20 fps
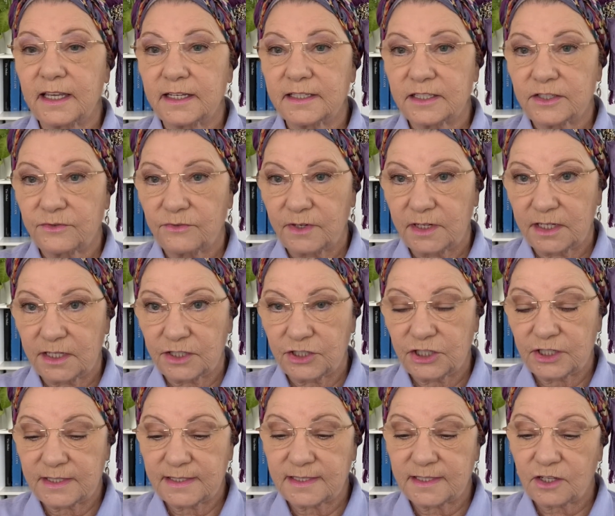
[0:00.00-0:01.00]
its
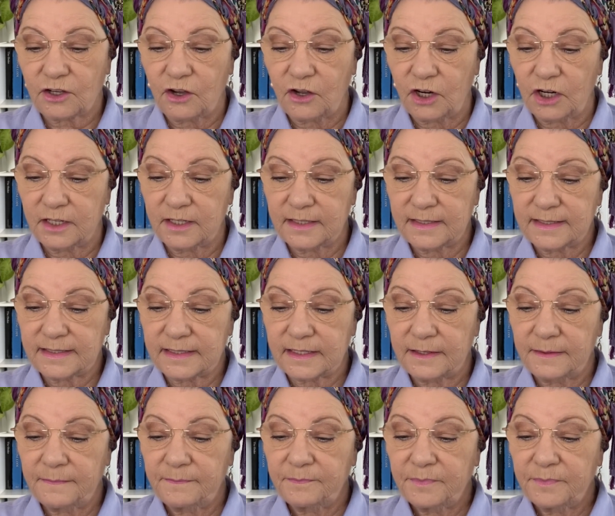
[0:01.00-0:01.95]
religious scholars.